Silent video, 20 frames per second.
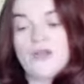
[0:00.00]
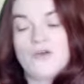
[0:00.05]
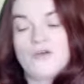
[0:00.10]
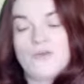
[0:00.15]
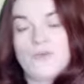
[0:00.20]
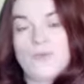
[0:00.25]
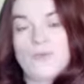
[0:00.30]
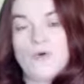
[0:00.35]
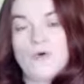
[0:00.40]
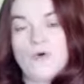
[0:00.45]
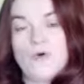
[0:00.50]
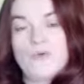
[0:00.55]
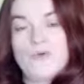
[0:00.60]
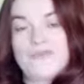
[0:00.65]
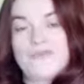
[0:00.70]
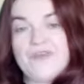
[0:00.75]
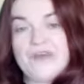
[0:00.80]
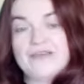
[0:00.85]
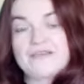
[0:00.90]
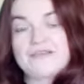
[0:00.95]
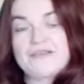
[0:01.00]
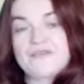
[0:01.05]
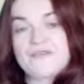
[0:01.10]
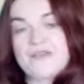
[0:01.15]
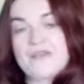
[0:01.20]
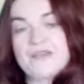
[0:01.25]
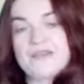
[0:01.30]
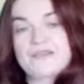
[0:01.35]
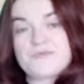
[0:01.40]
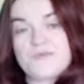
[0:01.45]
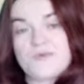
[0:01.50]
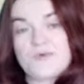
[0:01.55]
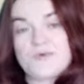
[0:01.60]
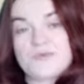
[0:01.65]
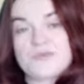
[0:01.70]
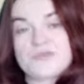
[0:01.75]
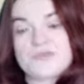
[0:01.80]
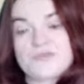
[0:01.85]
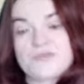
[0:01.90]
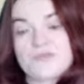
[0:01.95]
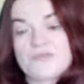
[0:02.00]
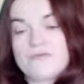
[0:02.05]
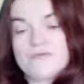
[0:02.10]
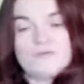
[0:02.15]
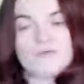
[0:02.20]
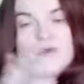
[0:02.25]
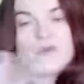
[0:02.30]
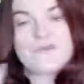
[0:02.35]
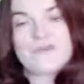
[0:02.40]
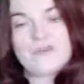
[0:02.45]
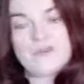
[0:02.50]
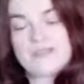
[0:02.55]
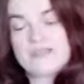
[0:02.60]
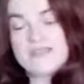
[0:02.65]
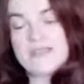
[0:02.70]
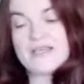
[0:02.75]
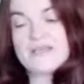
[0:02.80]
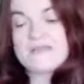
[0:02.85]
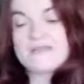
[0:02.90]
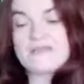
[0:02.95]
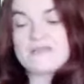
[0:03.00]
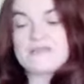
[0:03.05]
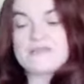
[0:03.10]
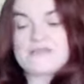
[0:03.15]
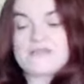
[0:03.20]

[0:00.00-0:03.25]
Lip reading: the poem effectively explores, or whatever the text is,